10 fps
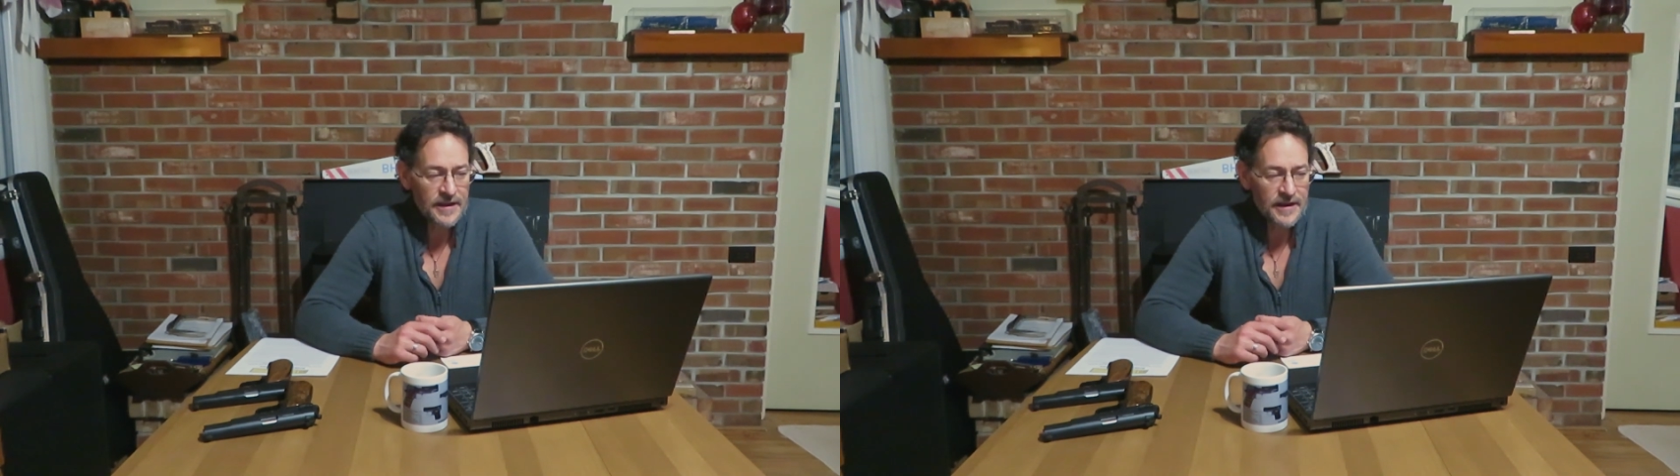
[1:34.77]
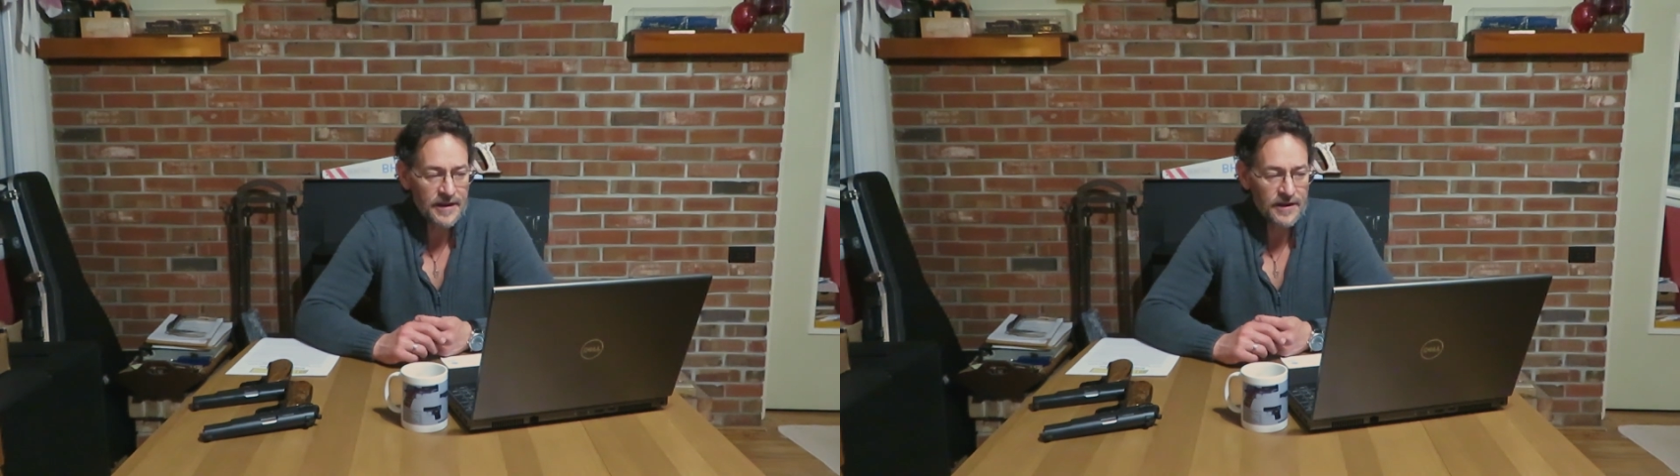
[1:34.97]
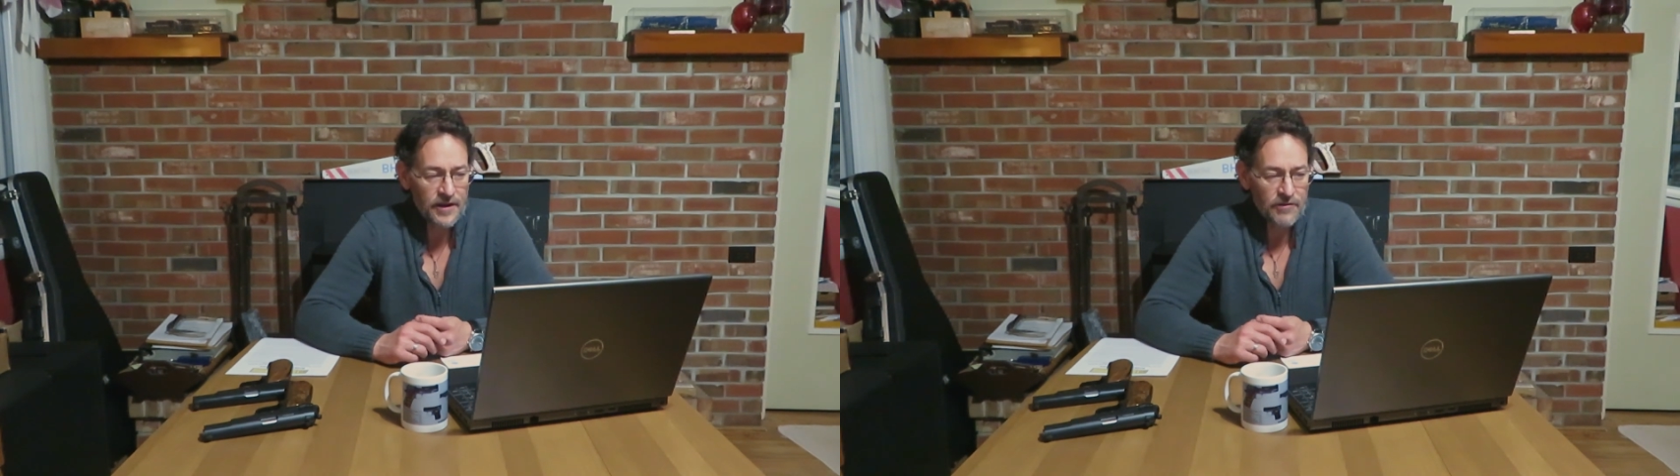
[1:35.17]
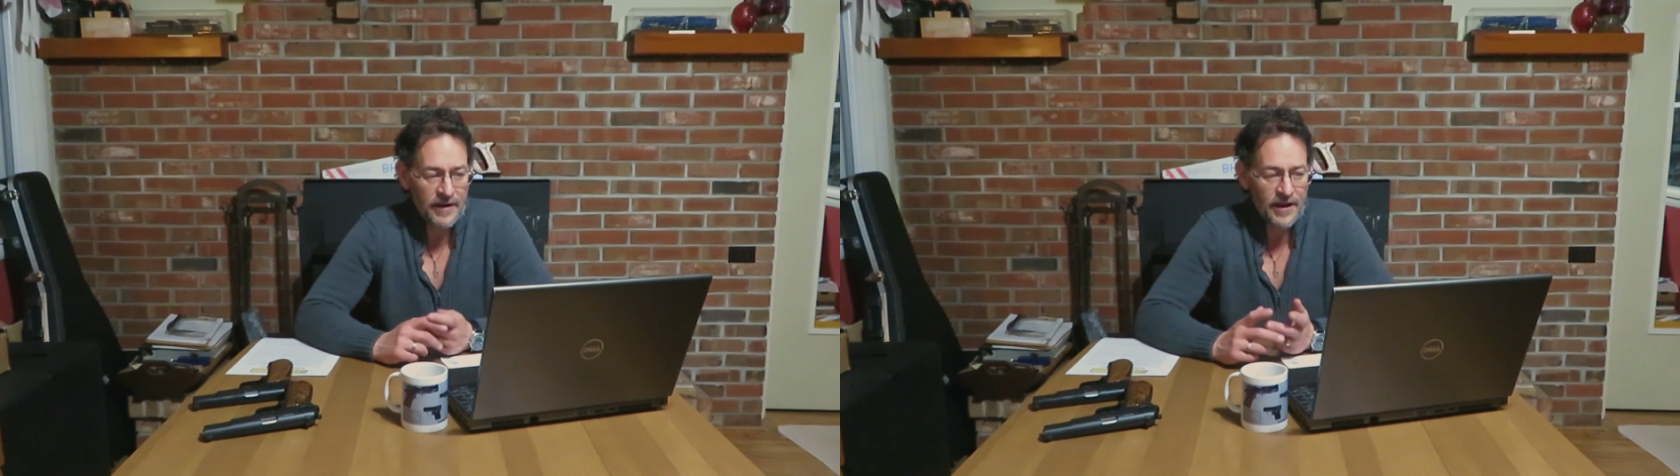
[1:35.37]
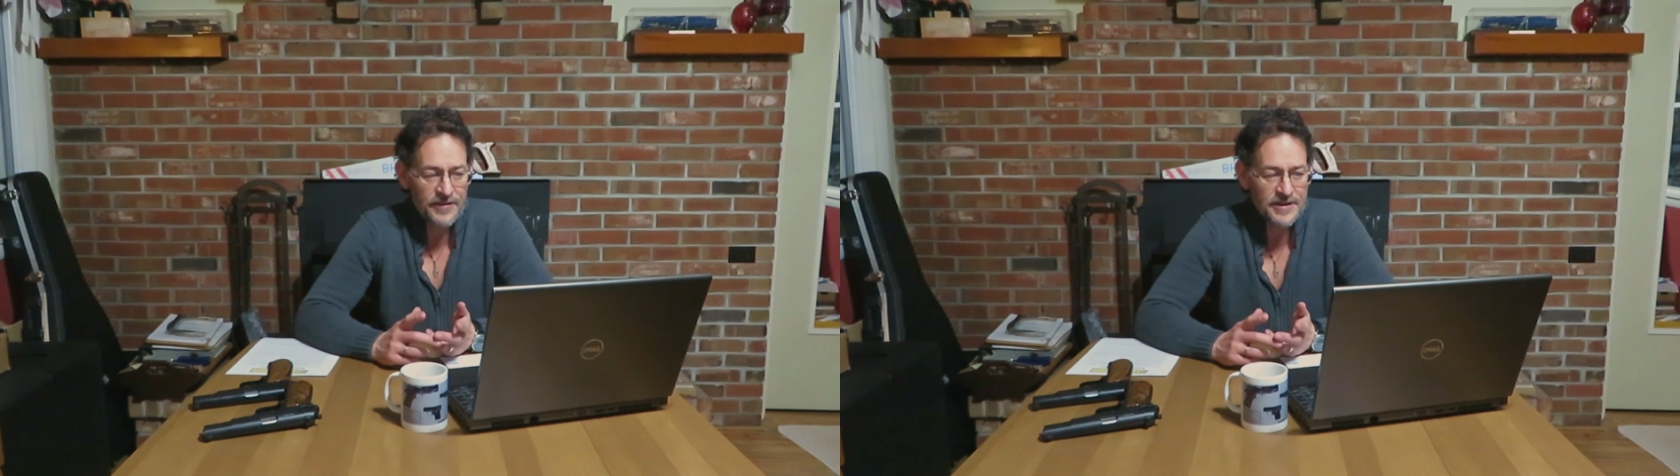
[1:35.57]

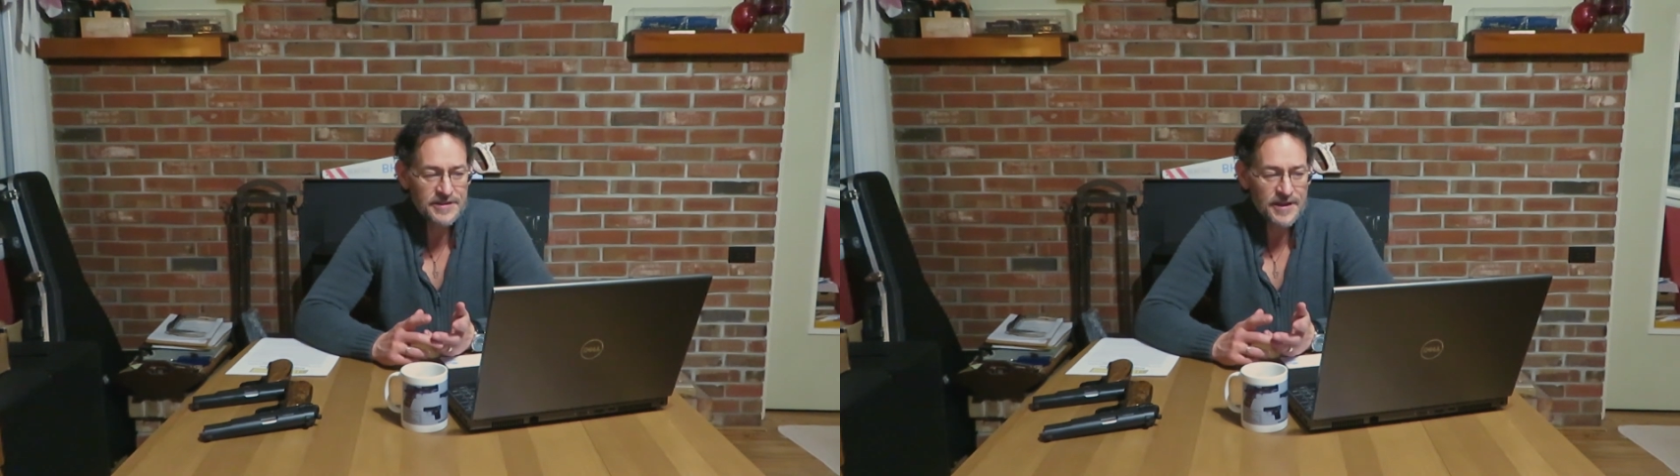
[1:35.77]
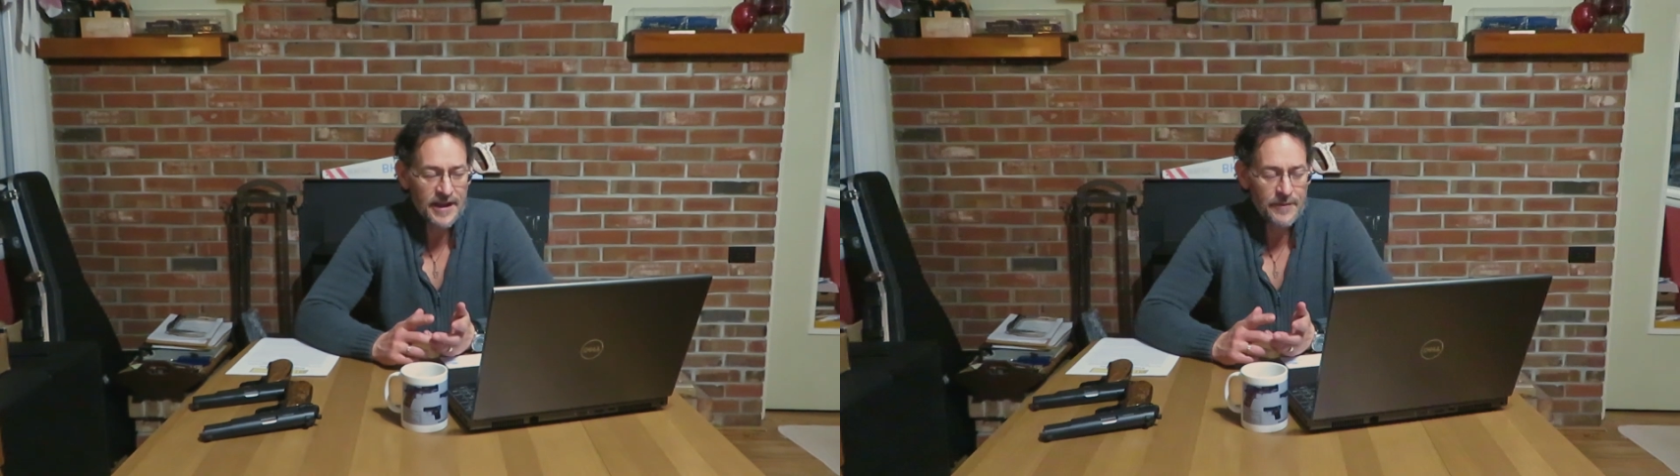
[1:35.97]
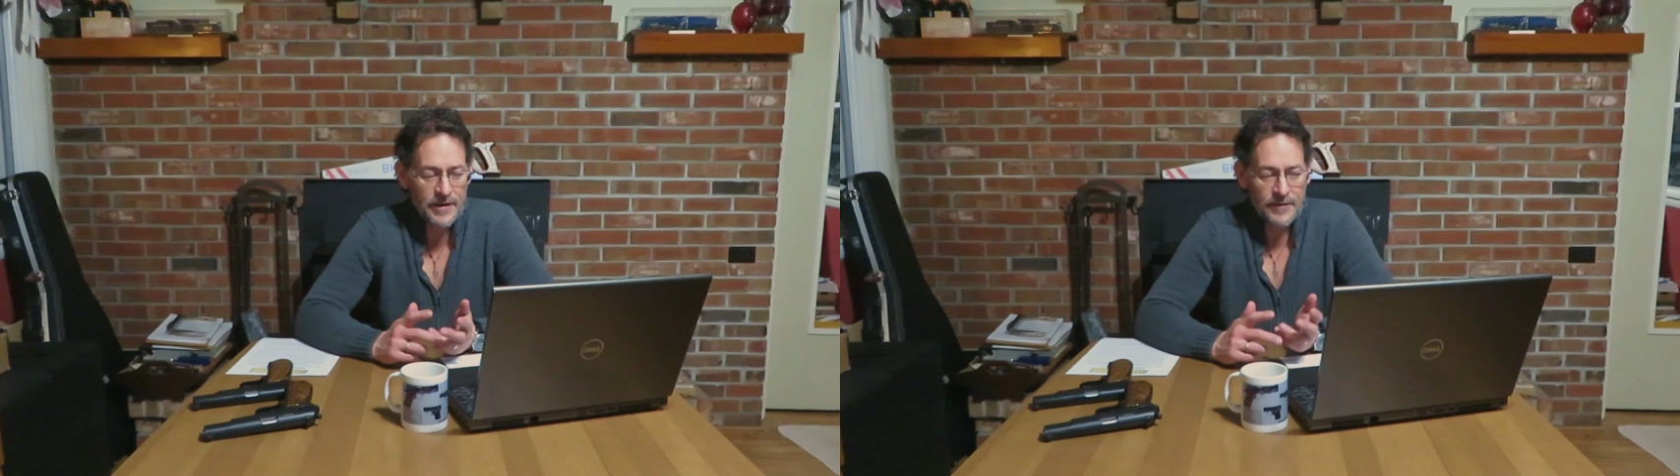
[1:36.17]
around this time,